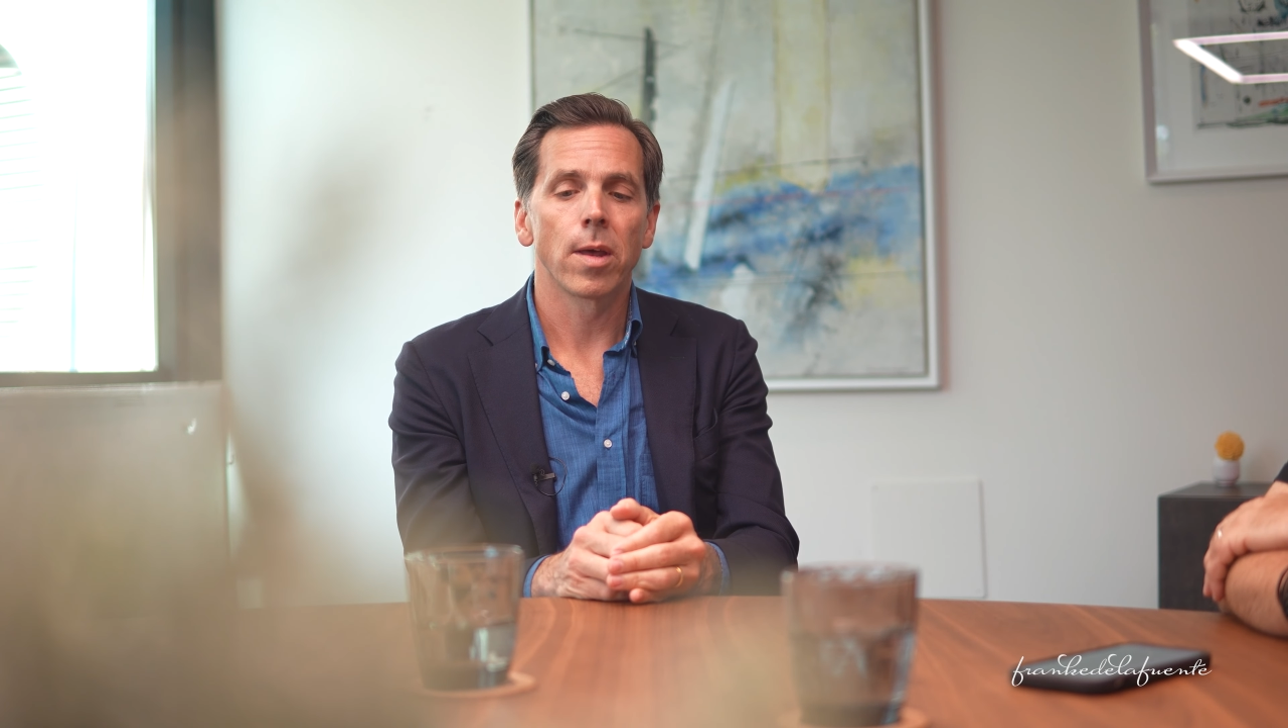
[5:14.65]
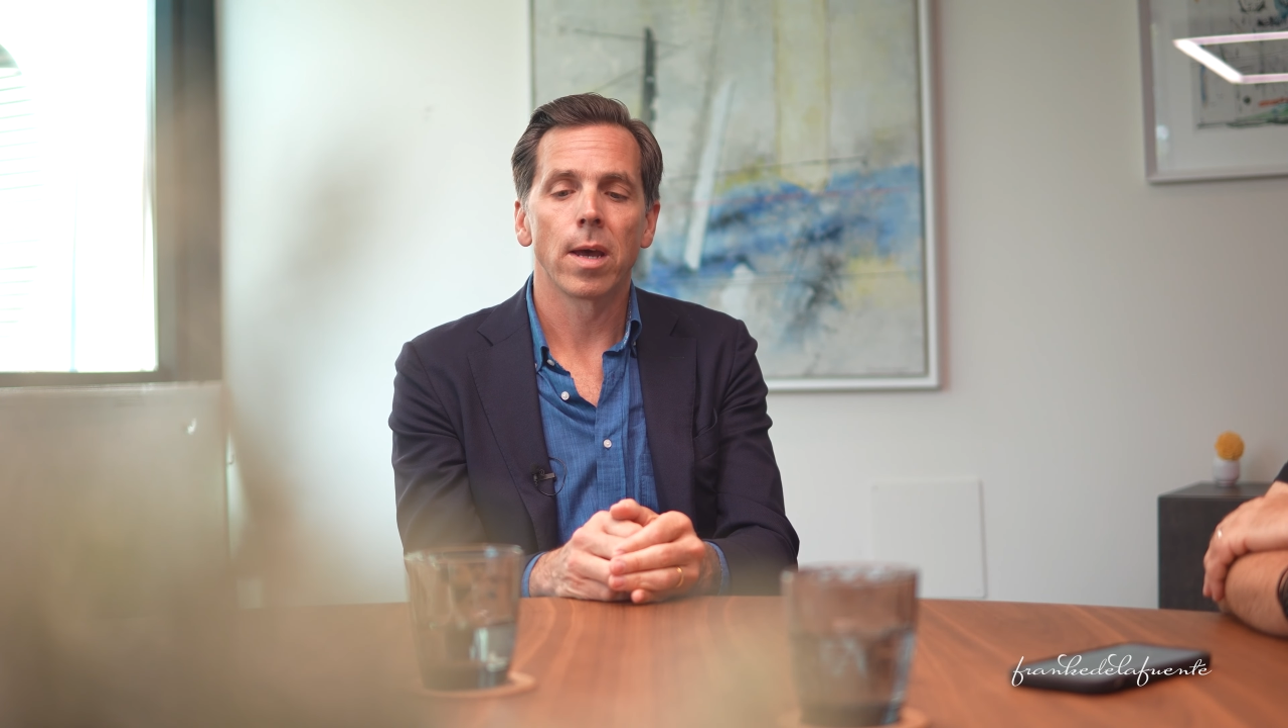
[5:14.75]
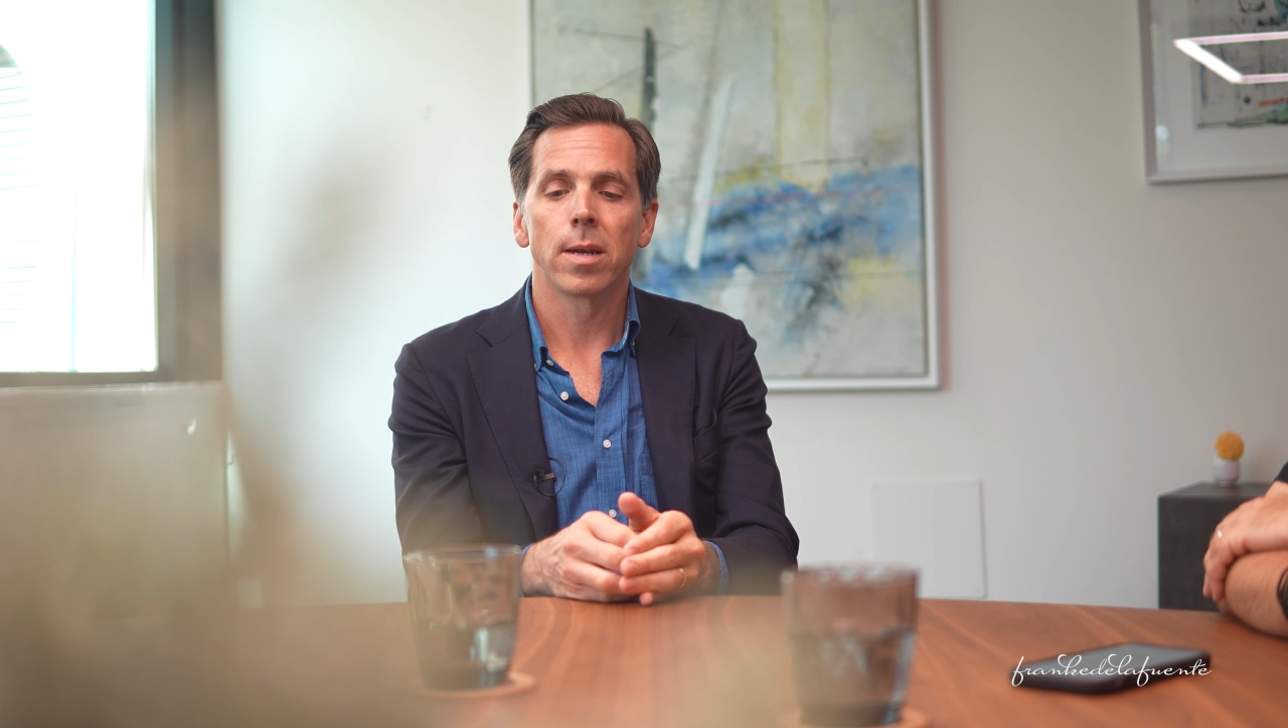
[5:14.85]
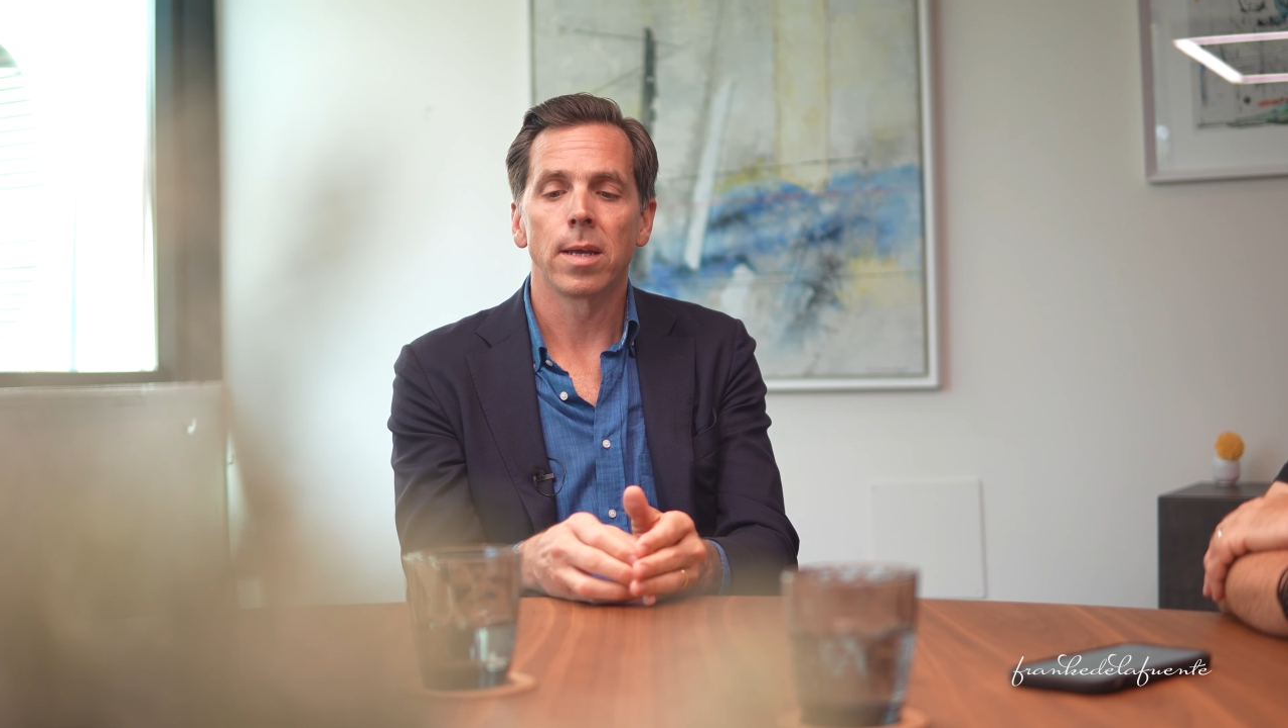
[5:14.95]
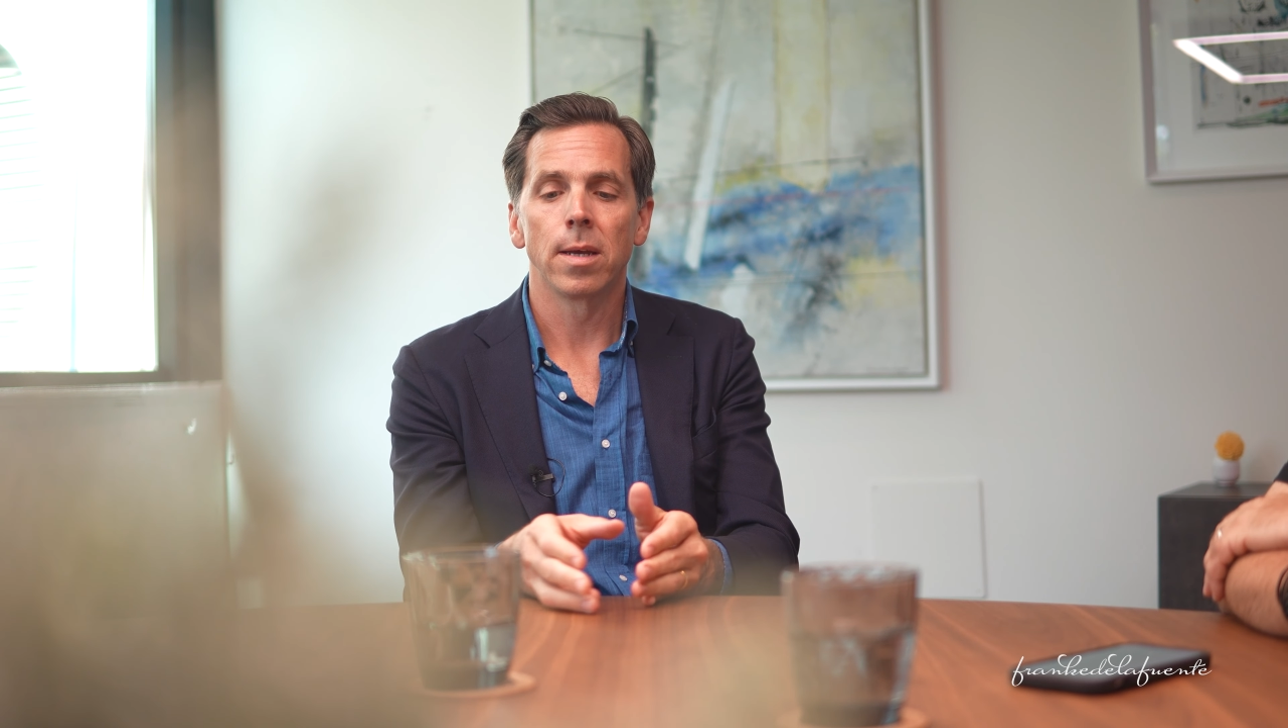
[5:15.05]
there
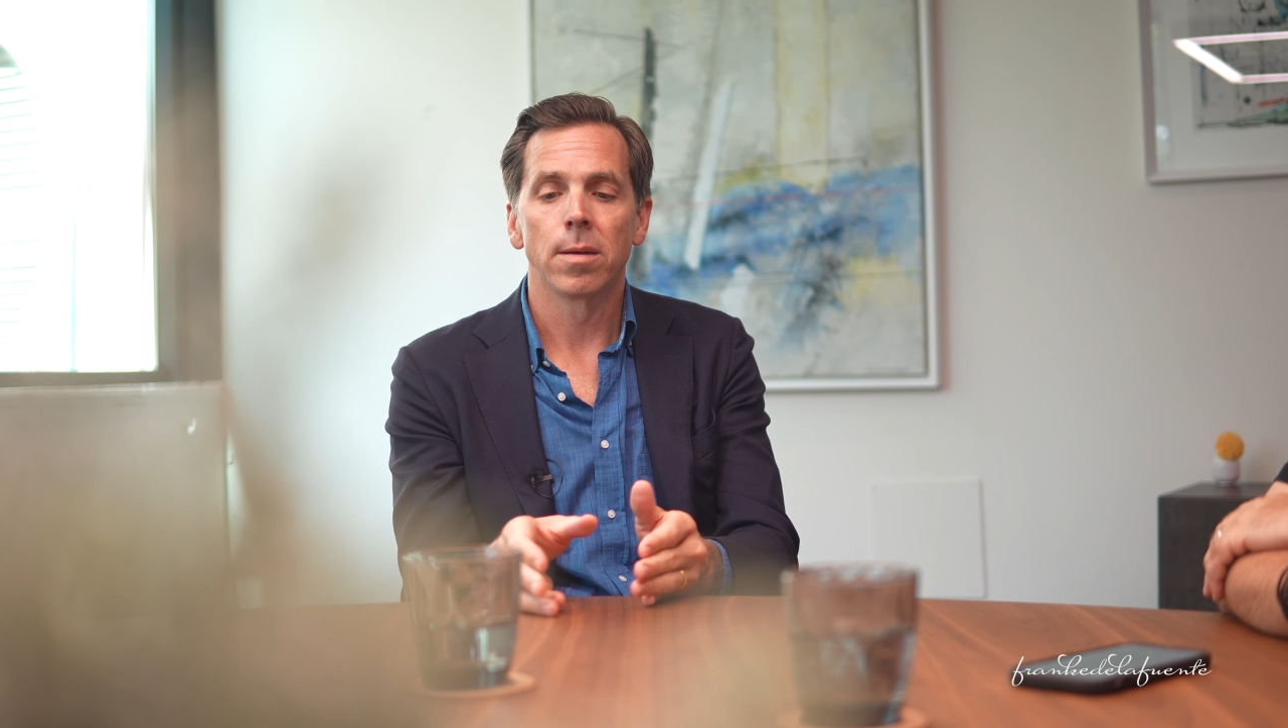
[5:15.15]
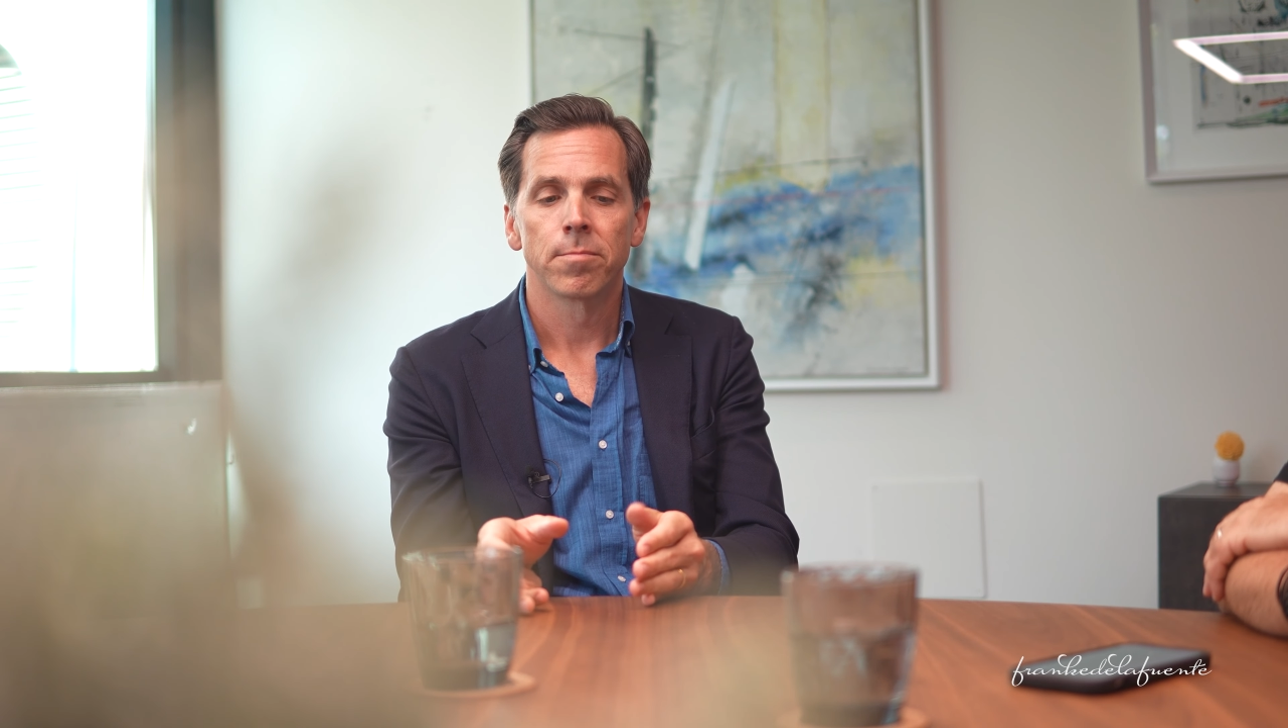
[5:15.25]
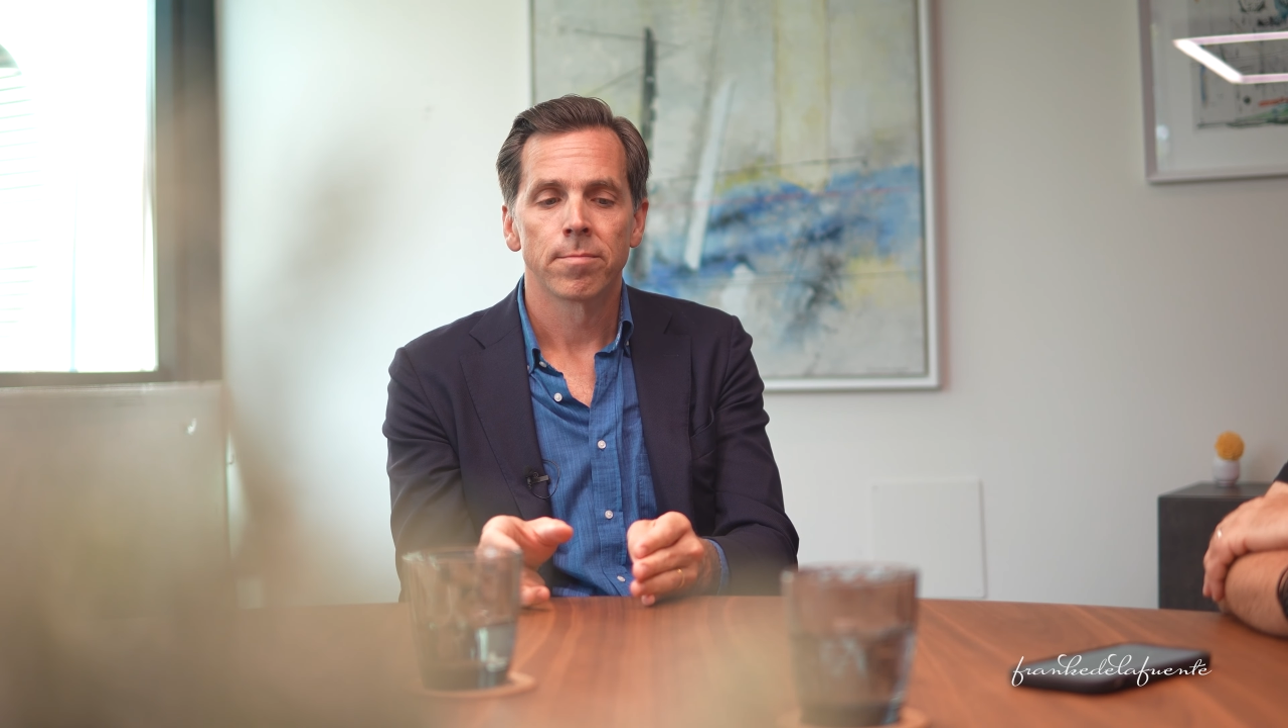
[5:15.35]
any